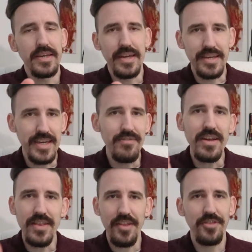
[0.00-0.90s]
giving
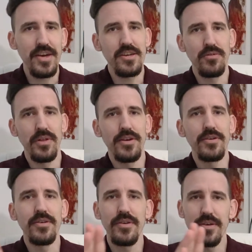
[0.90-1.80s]
that thank you letter
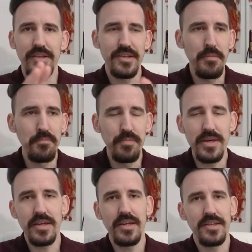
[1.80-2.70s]
is a
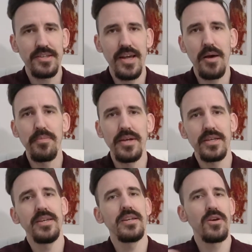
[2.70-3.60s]
big step in
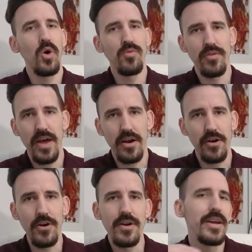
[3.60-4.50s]
getting over that
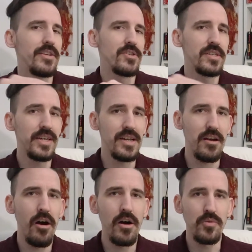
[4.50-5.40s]
hurt and just getting
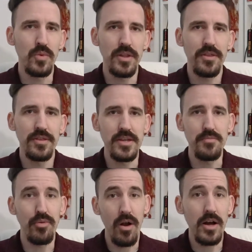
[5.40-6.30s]
on with the
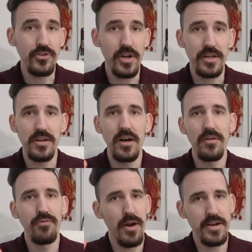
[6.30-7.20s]
project of
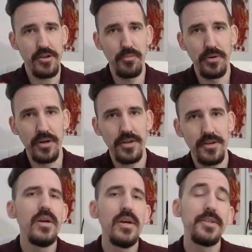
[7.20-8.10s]
writing your book.
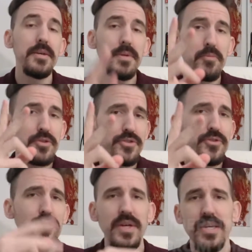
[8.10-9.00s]
Tip number
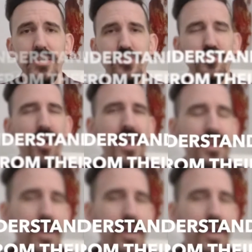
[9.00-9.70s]
2 is try to